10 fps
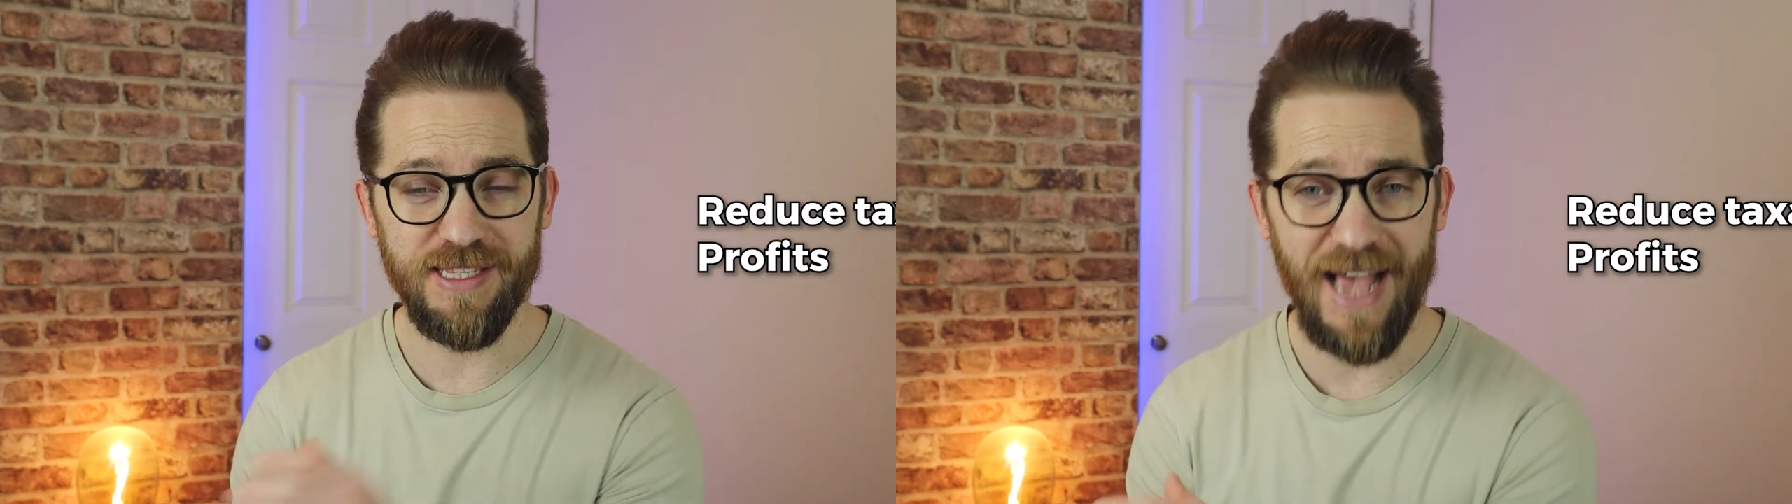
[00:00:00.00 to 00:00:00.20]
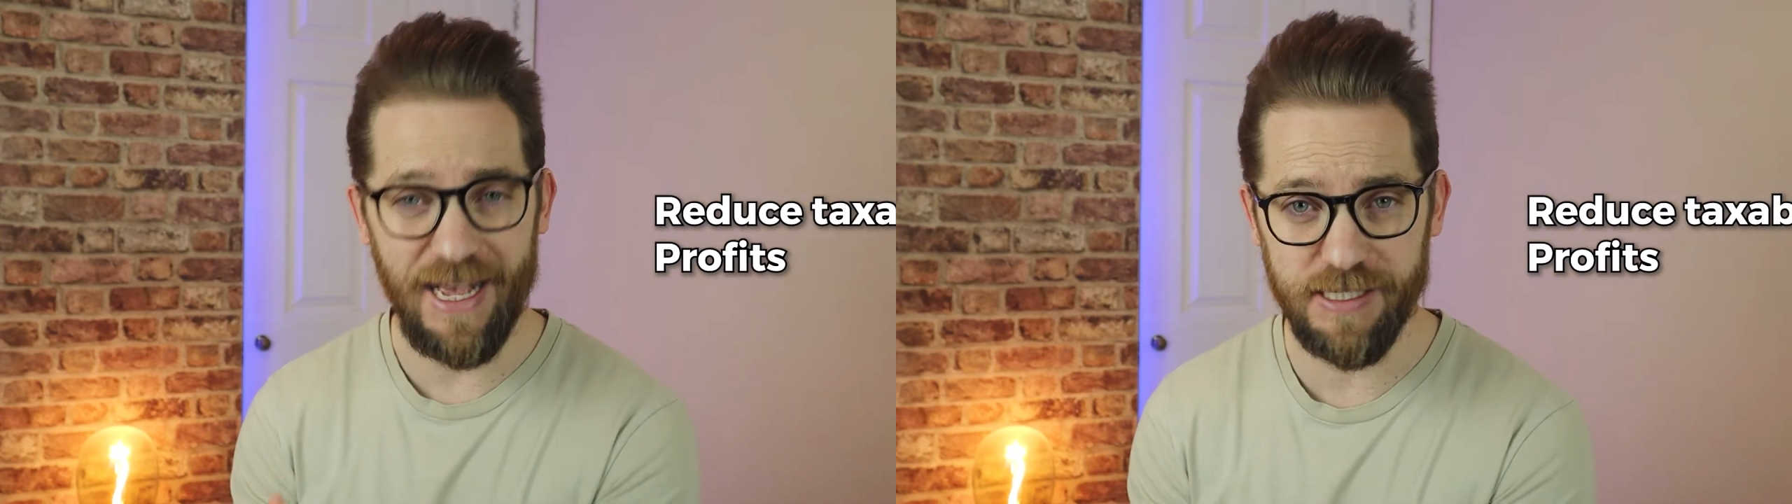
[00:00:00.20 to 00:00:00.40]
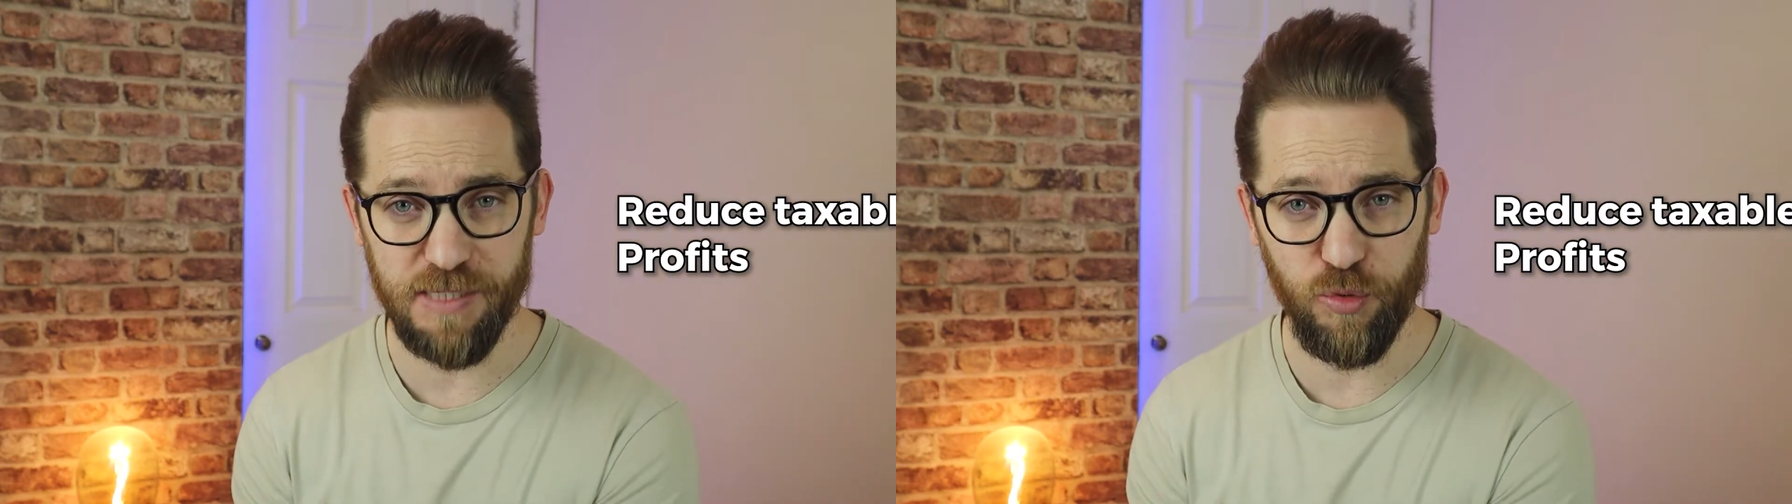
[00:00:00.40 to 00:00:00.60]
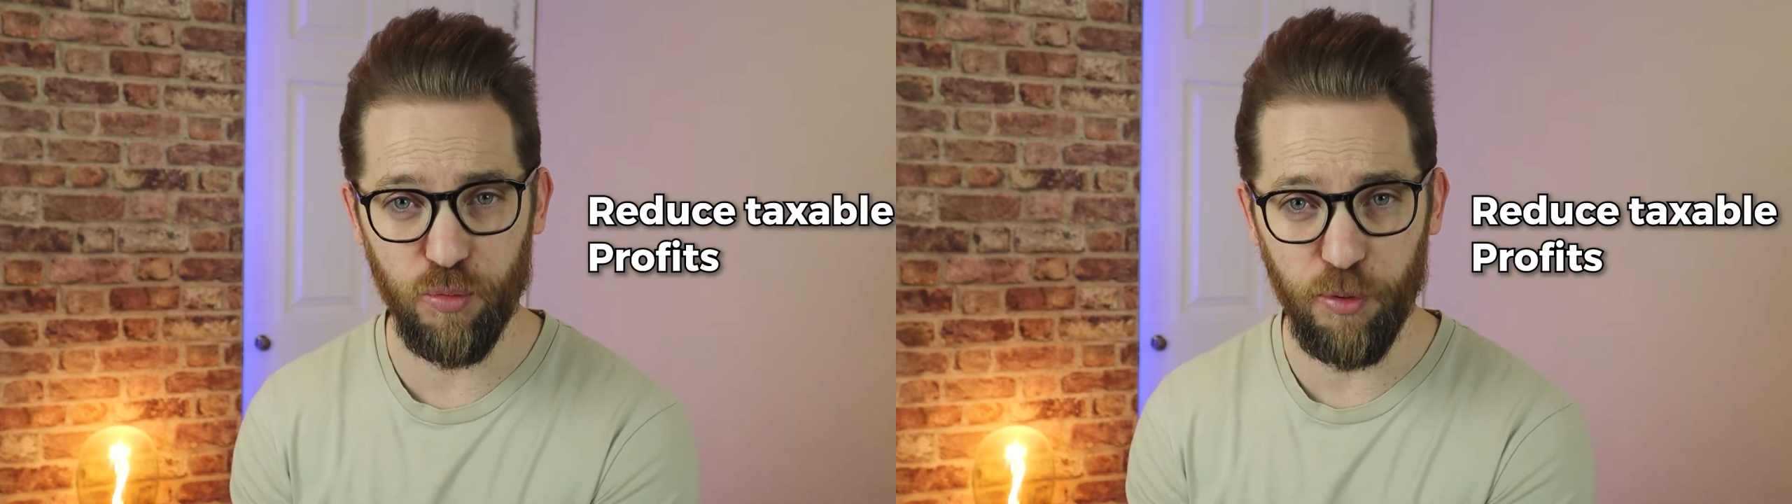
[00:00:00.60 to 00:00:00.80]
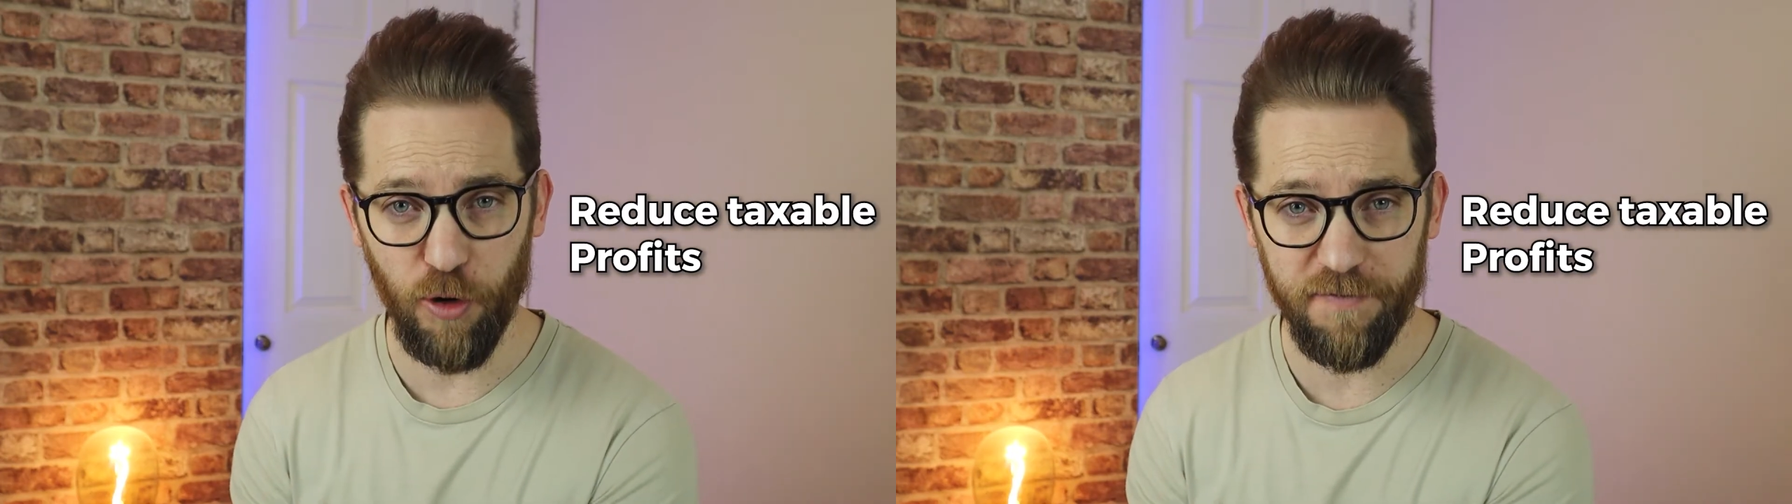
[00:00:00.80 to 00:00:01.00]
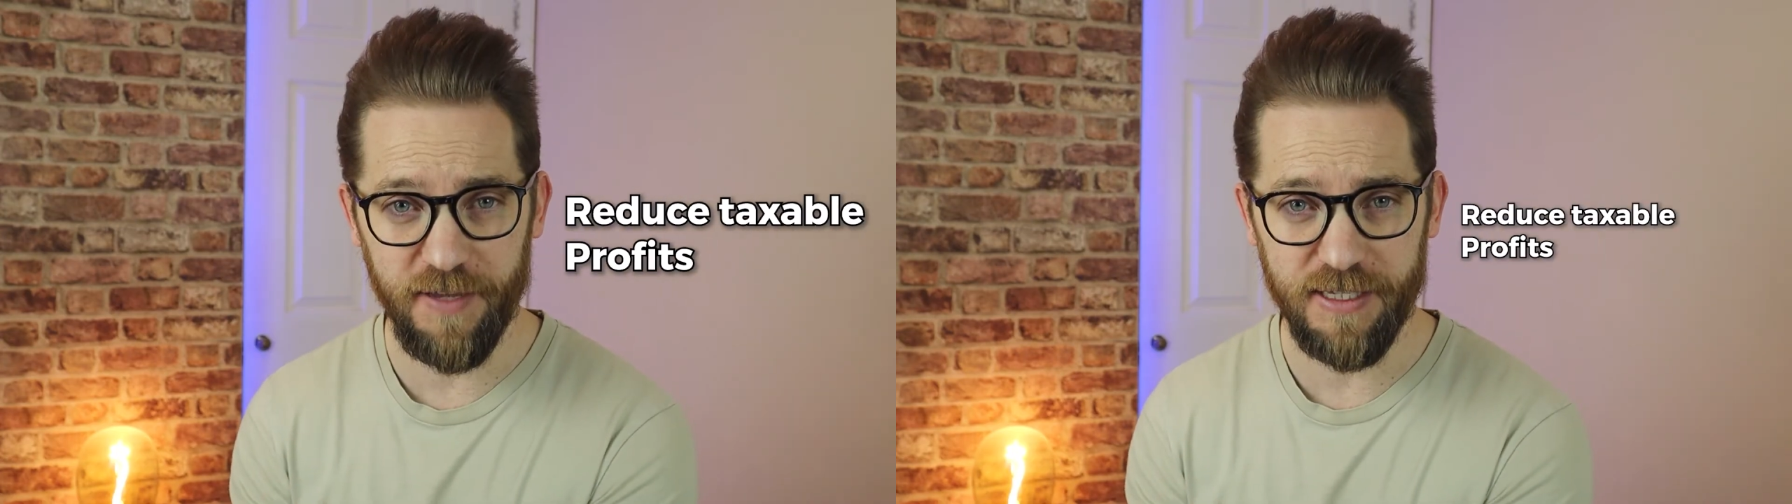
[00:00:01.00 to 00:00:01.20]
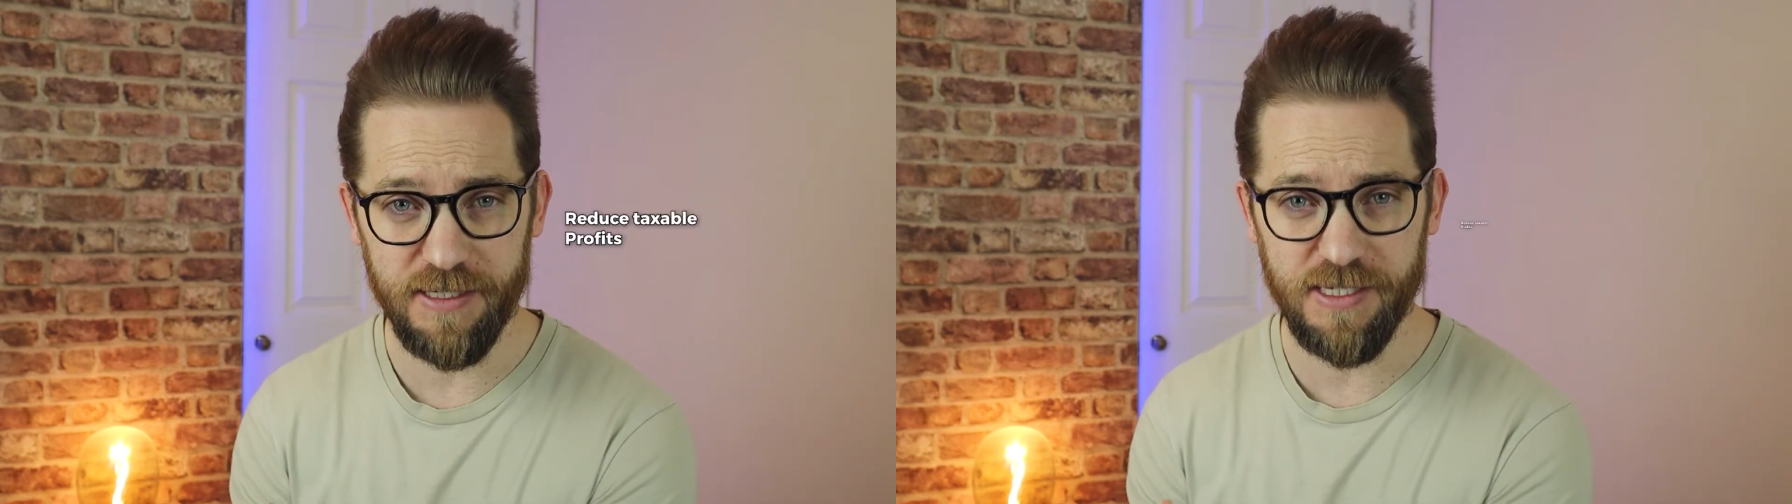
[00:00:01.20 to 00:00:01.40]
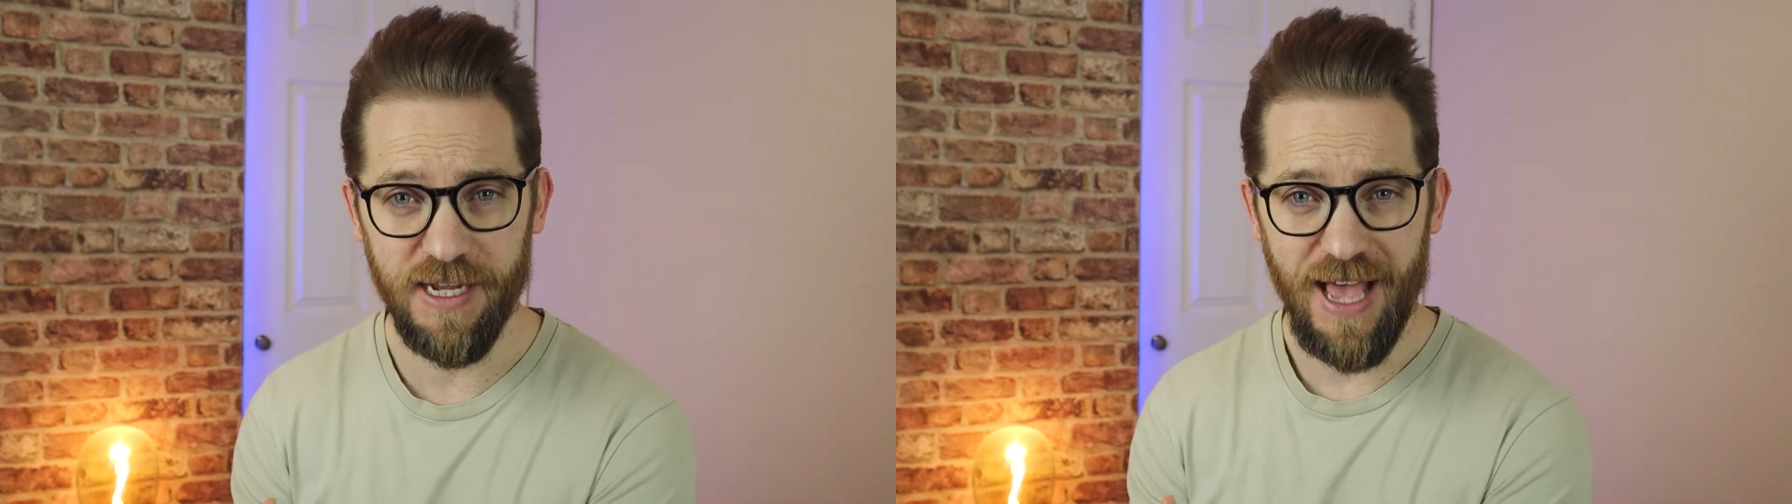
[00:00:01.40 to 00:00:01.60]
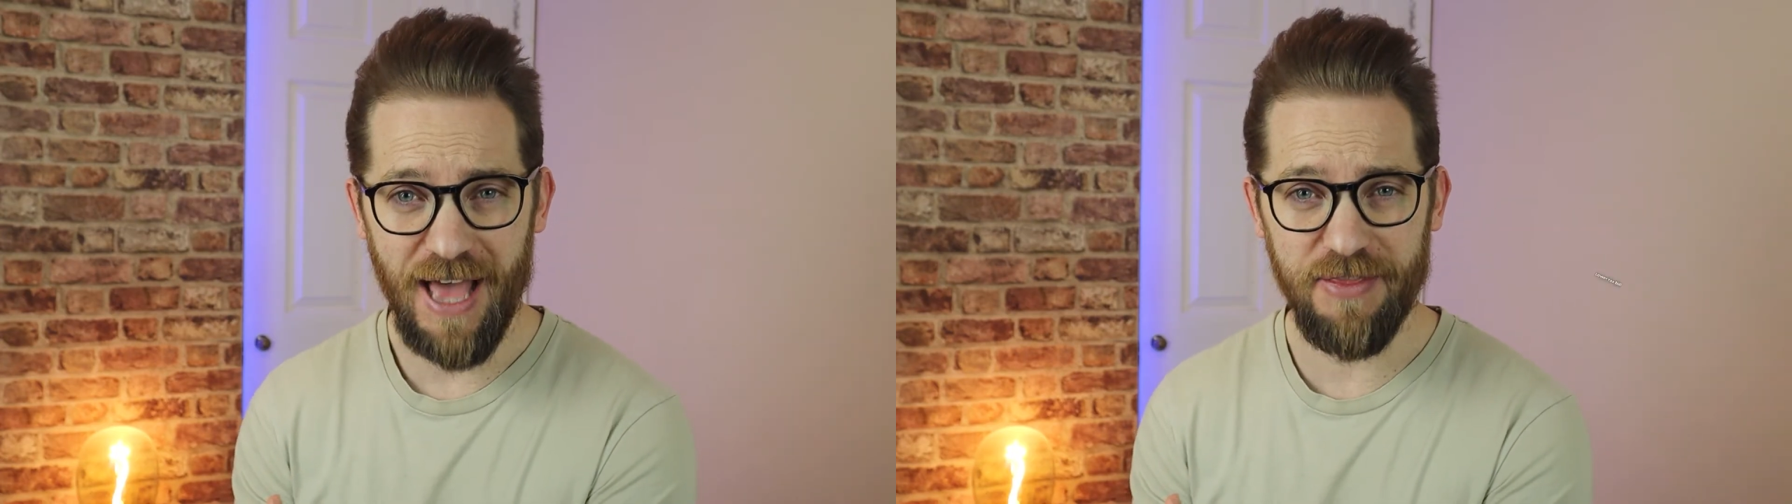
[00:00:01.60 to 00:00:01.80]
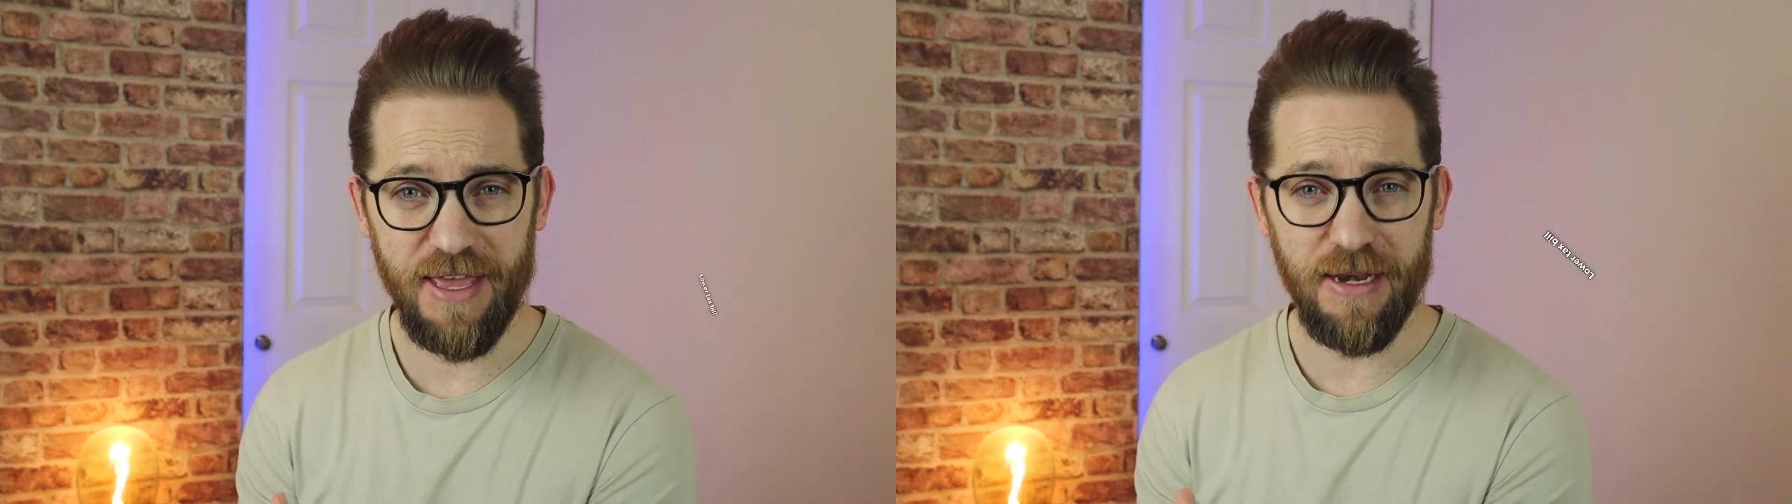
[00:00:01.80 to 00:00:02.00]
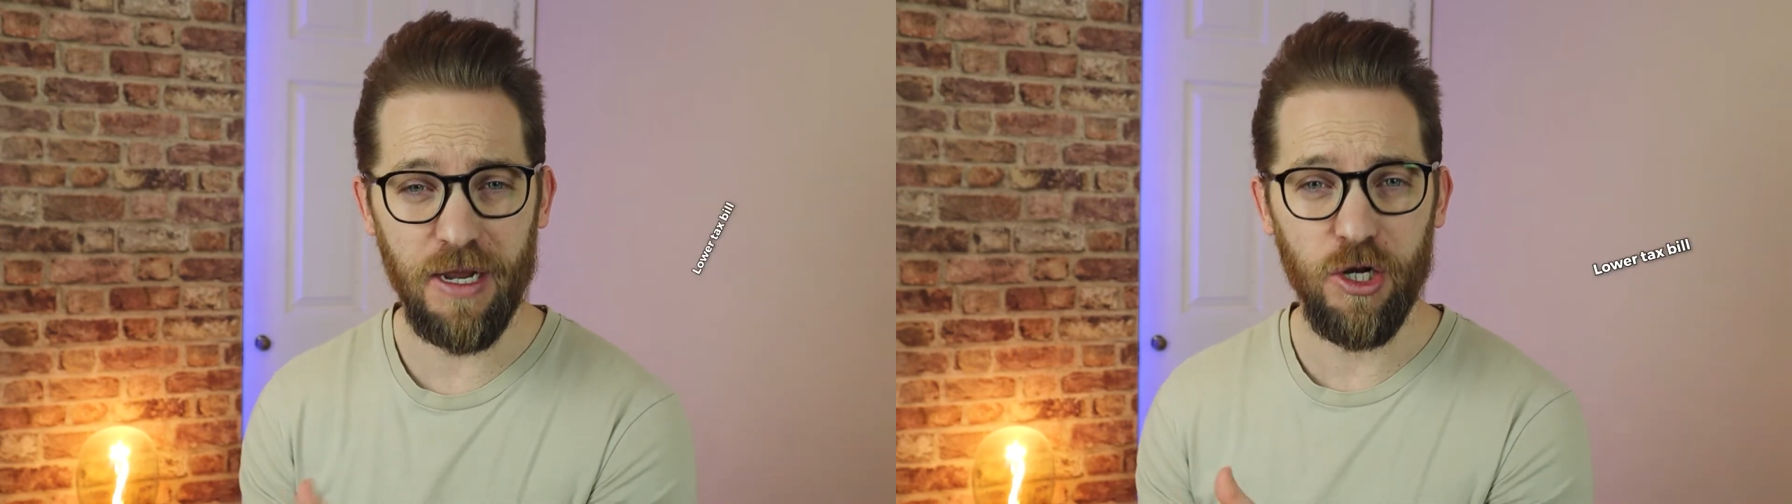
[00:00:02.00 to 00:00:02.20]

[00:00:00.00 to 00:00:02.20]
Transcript: taxable profits and then